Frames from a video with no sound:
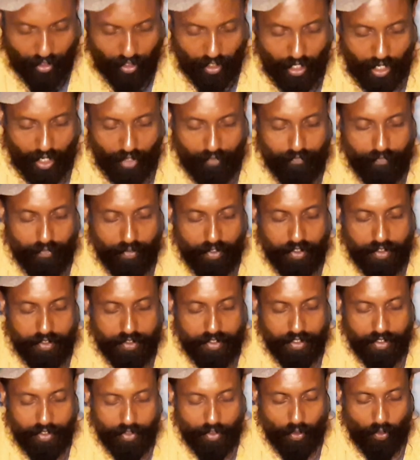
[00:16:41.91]

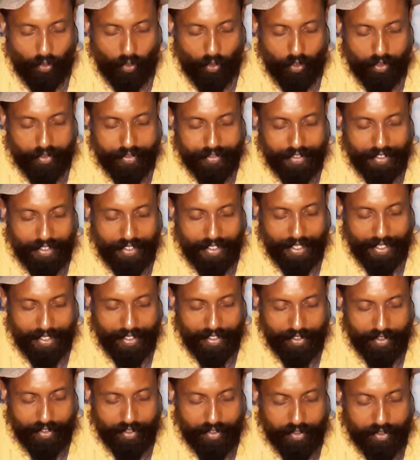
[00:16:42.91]
averting or
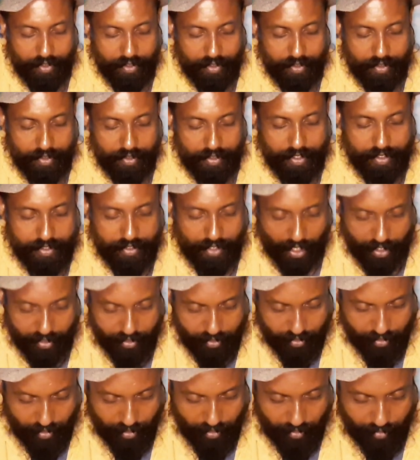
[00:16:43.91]
delaying
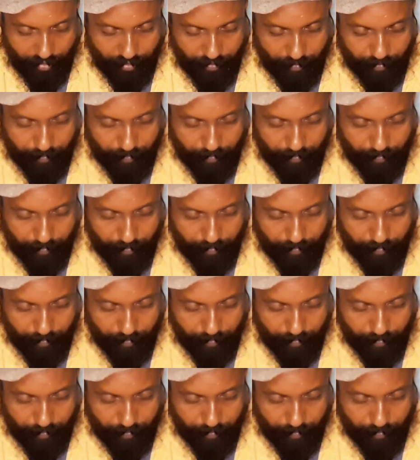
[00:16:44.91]
disaster,